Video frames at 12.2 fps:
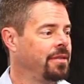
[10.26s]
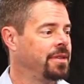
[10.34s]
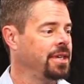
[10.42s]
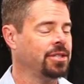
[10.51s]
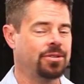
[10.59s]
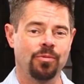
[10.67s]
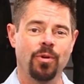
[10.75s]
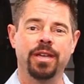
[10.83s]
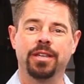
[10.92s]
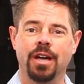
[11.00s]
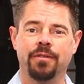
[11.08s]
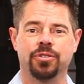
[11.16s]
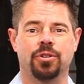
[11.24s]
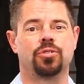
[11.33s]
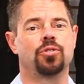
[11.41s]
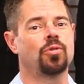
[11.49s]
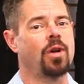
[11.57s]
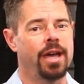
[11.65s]
these rain covers are
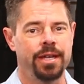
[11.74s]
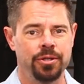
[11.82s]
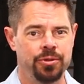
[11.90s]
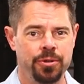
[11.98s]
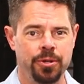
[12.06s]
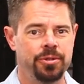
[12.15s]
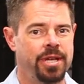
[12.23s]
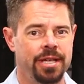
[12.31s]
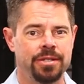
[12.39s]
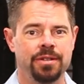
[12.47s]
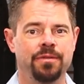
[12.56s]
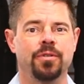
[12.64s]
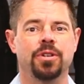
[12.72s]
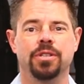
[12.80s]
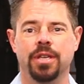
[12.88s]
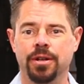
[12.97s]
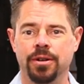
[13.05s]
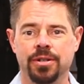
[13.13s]
tried and true, tested for
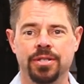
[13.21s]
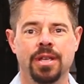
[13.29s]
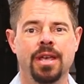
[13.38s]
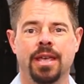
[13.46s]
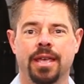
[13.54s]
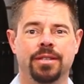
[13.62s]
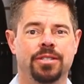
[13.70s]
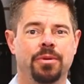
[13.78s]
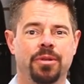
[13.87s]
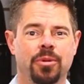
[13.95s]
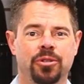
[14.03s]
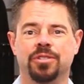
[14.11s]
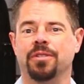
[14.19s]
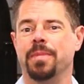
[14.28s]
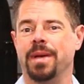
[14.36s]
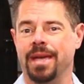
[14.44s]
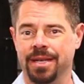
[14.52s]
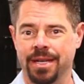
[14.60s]
years in some of the most
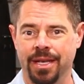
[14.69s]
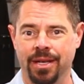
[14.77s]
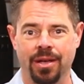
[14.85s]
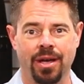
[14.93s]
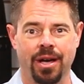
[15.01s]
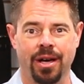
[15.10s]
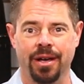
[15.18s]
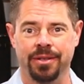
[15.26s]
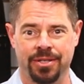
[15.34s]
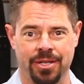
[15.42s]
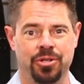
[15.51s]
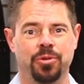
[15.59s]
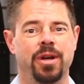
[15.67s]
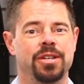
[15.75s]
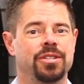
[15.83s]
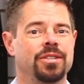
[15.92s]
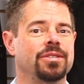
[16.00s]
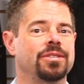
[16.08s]
demanding uh,
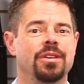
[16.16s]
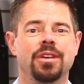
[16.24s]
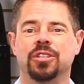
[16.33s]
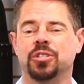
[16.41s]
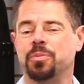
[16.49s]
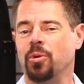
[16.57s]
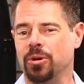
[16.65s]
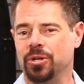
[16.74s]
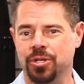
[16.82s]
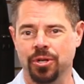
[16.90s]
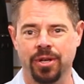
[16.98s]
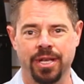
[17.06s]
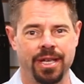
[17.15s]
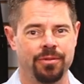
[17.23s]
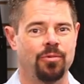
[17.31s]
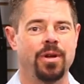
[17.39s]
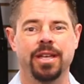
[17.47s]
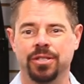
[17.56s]
situations, sports shooting in
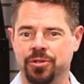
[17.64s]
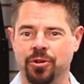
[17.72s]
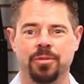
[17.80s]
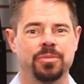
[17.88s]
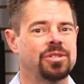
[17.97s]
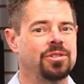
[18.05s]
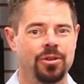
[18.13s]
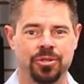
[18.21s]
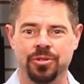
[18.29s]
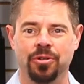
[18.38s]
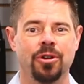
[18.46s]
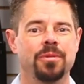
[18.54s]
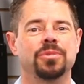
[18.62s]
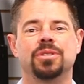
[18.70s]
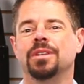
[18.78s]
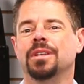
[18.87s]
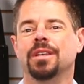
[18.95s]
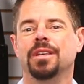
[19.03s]
rainstorms, snowstorms,
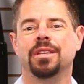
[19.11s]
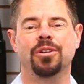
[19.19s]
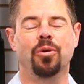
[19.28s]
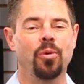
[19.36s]
you know,